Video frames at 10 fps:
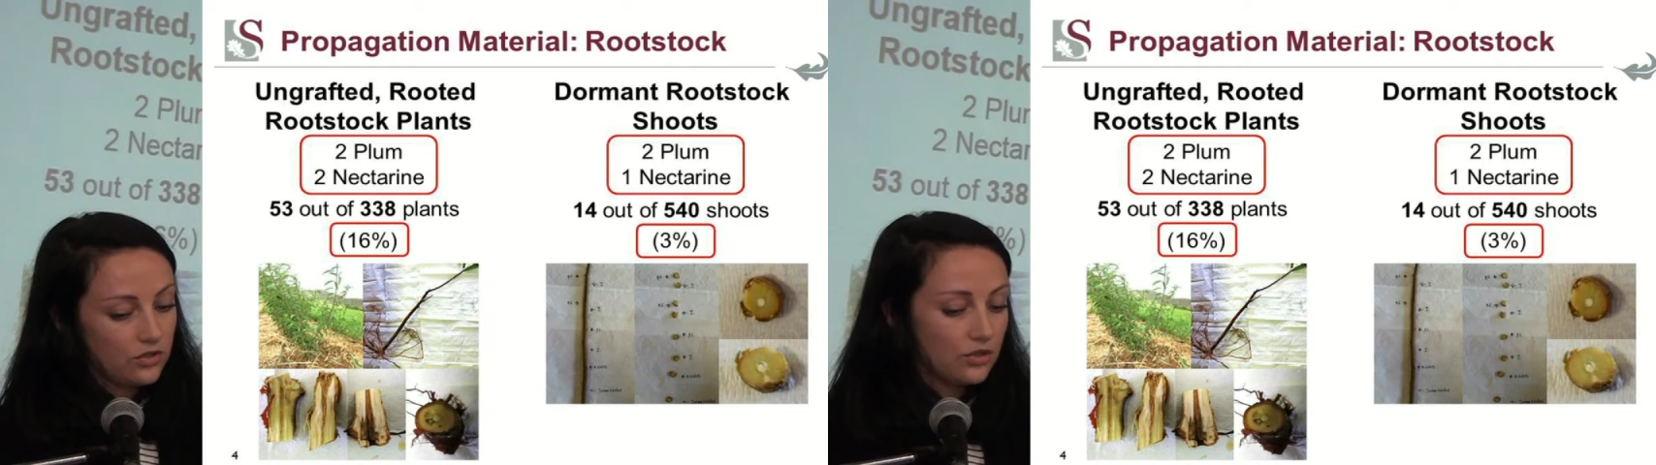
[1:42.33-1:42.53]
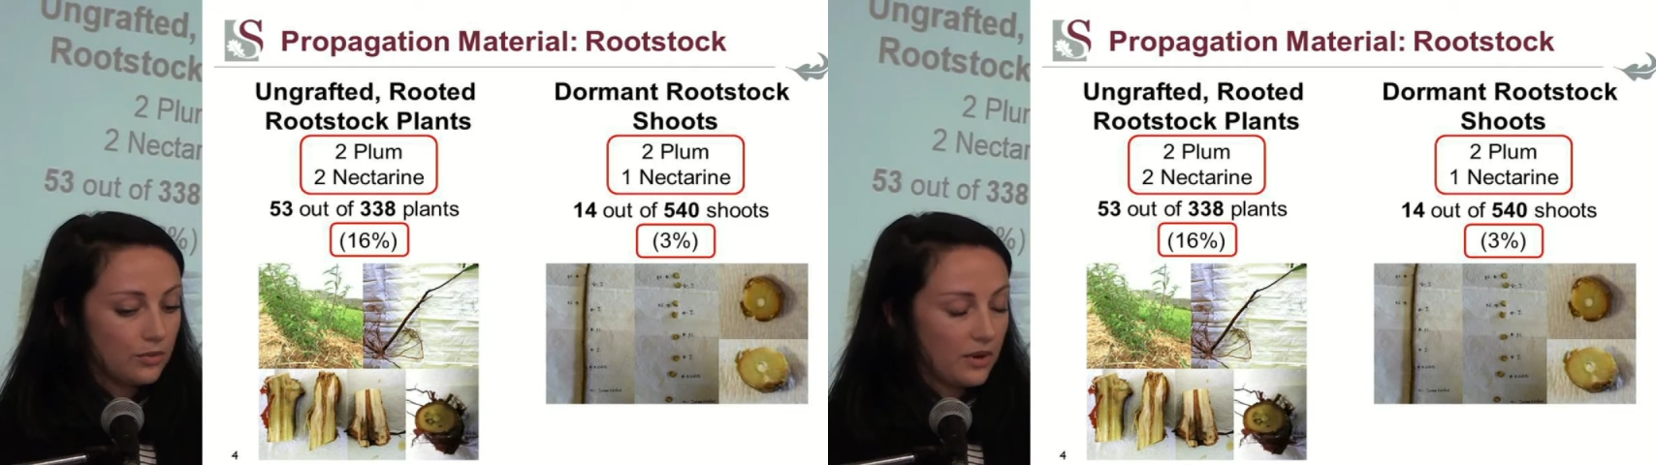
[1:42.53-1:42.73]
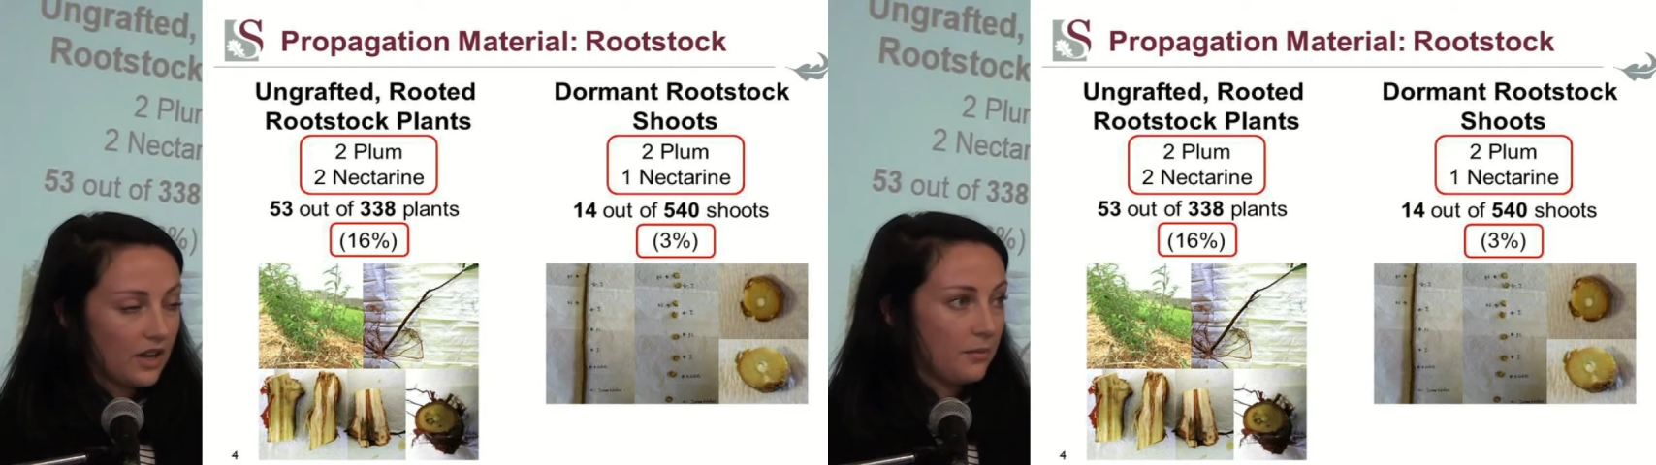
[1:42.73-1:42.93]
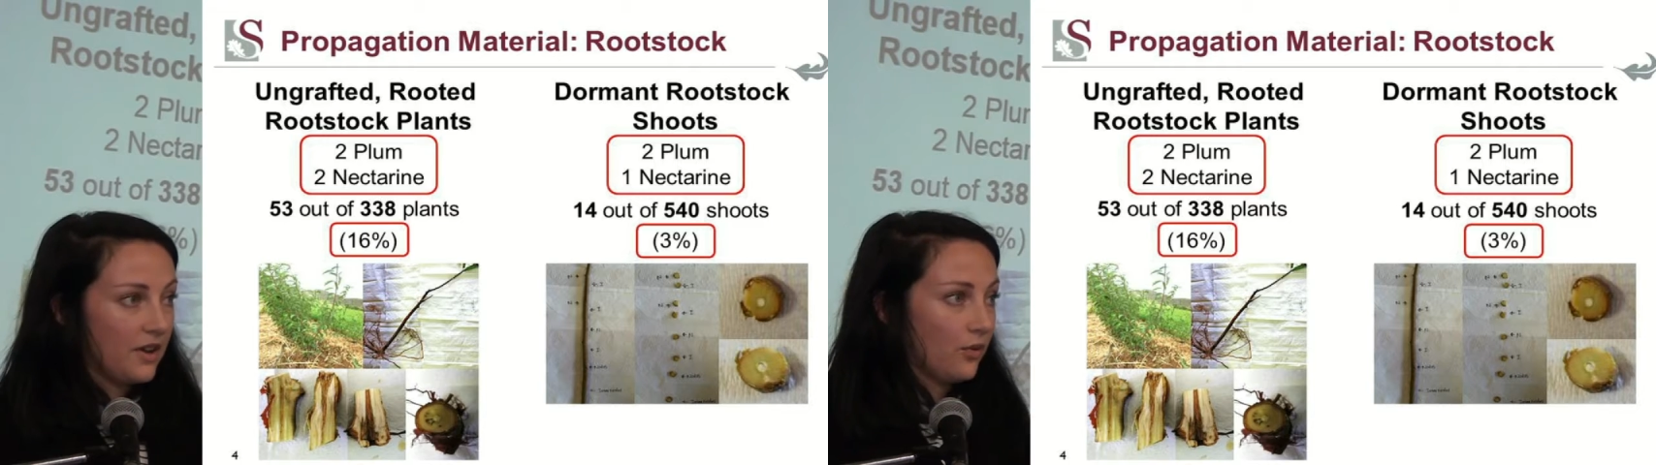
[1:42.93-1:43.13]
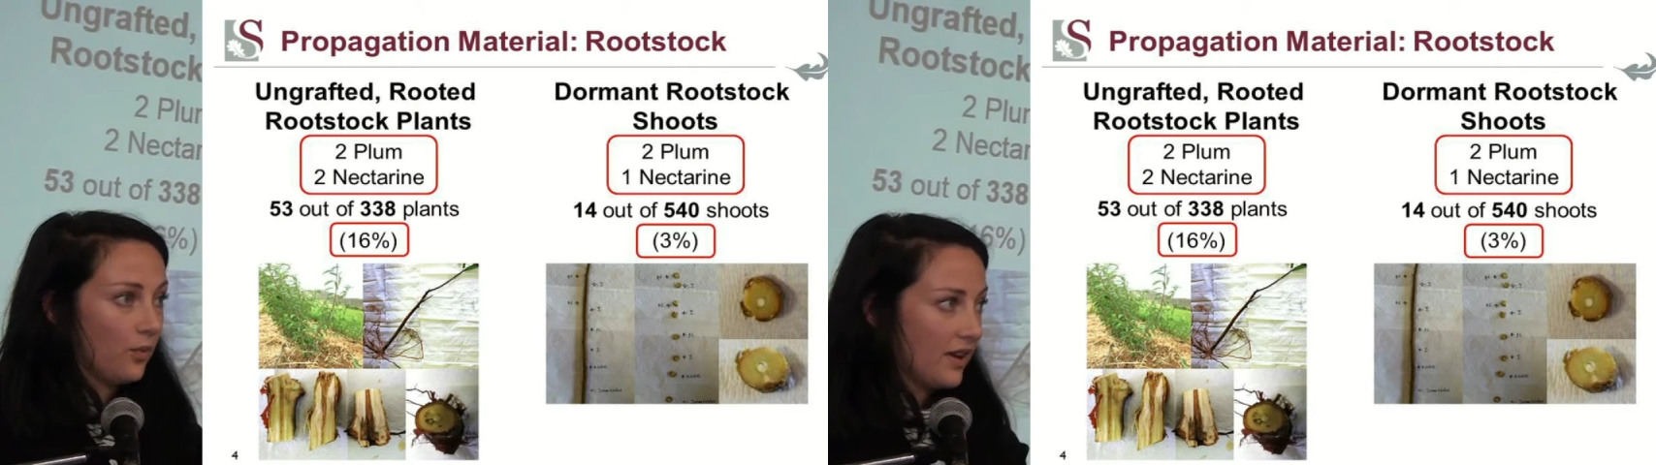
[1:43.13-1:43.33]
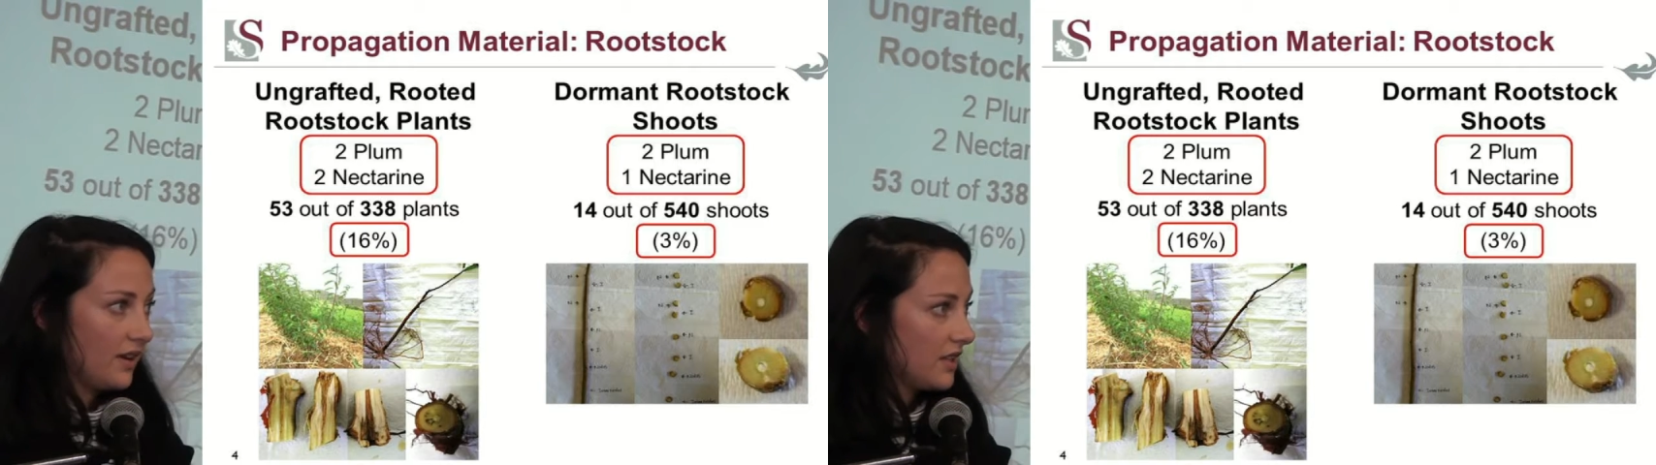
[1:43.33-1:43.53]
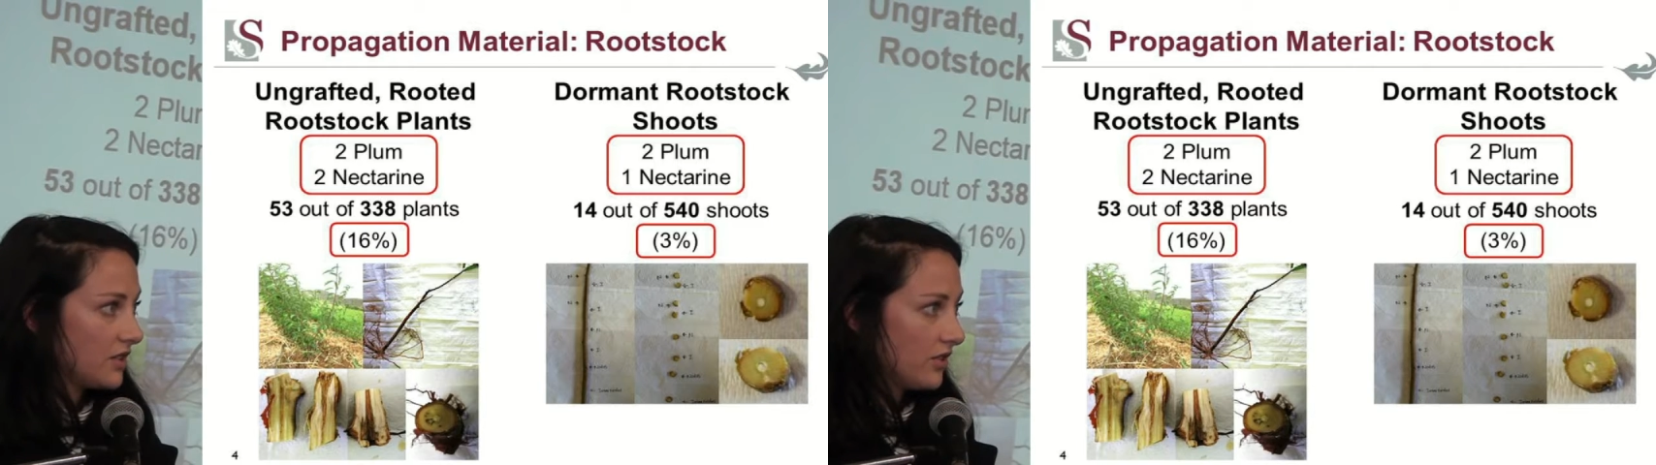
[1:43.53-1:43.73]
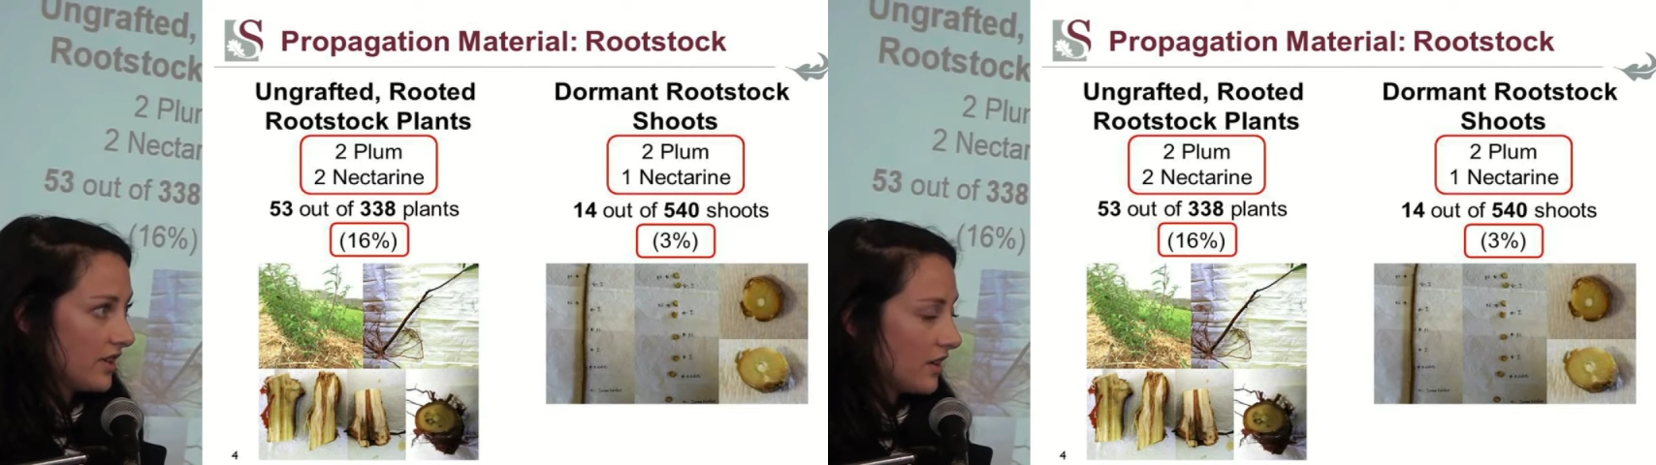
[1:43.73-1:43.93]
2 plum and 1
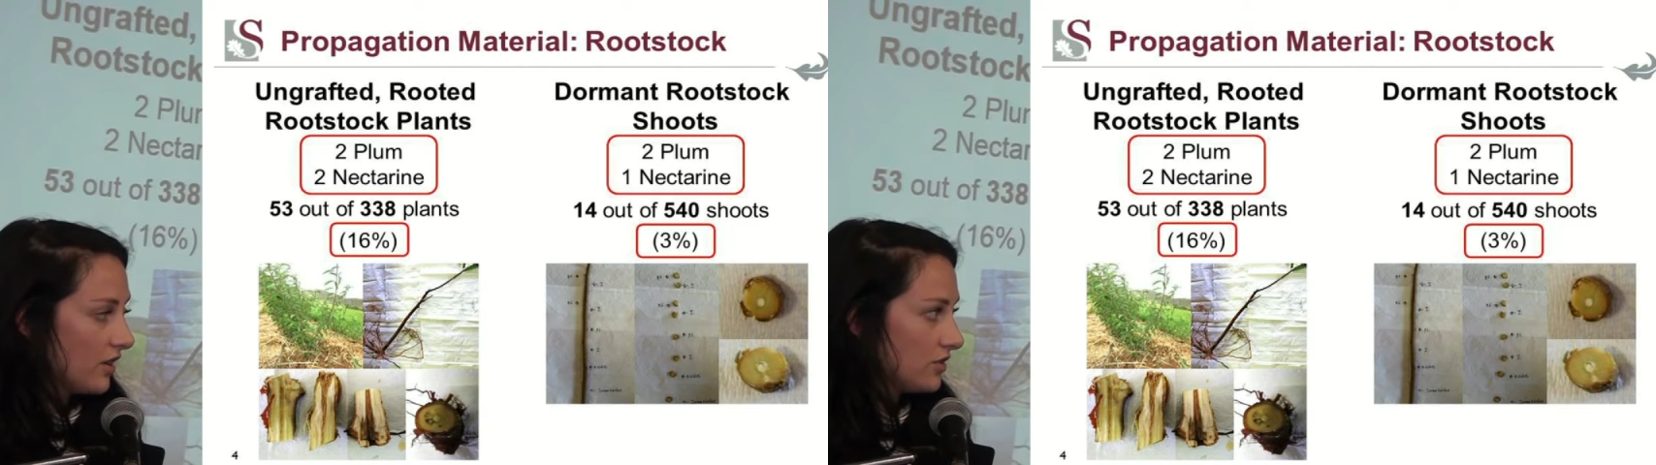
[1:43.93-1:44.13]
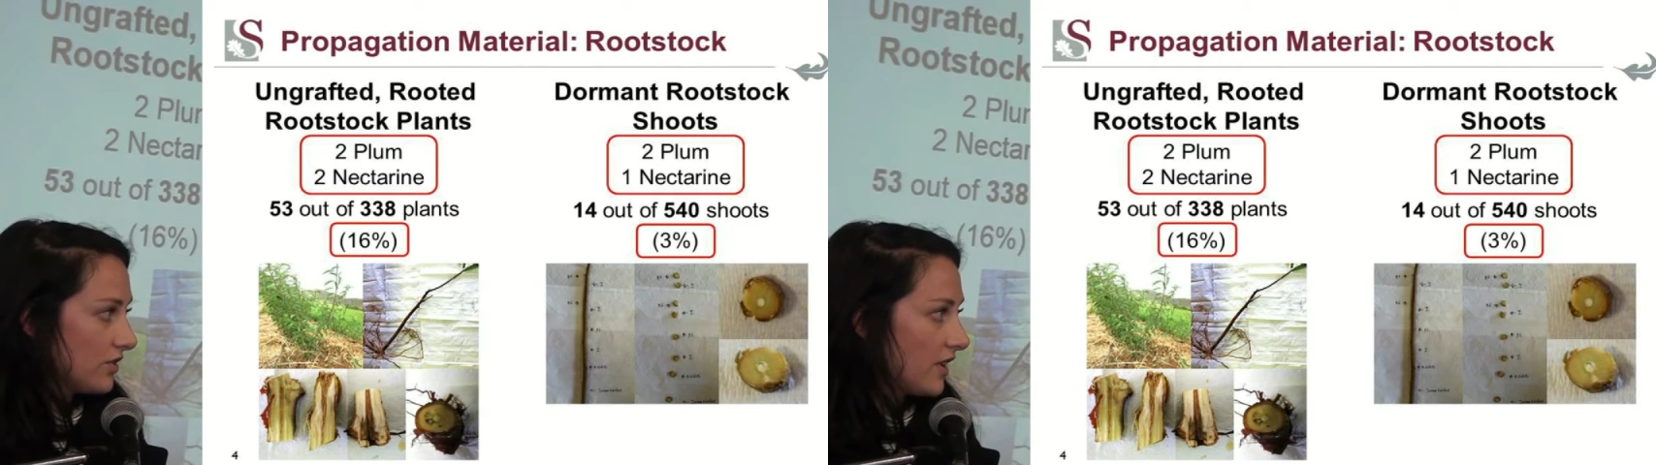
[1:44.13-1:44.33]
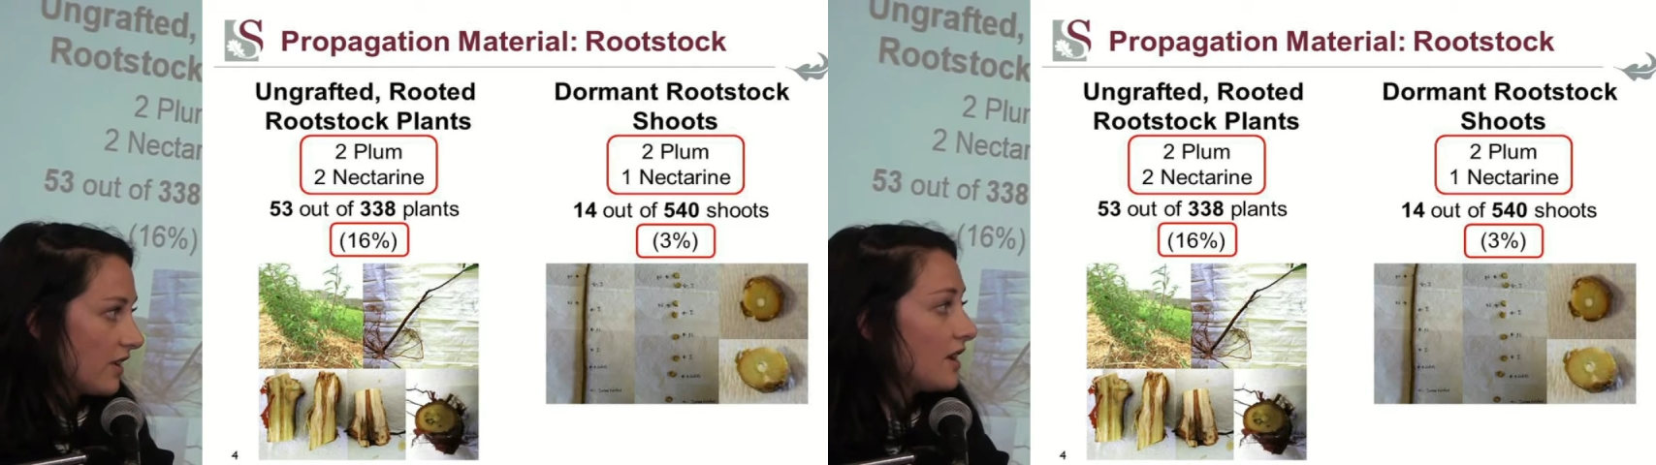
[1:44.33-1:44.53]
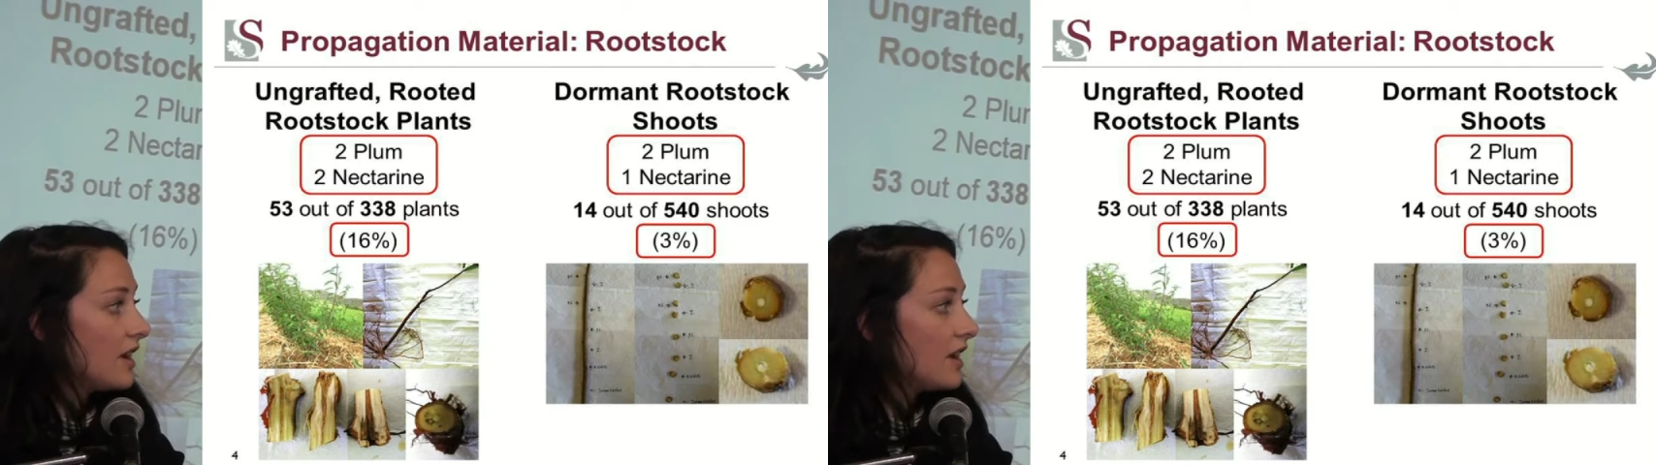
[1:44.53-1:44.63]
nectarine cultivar.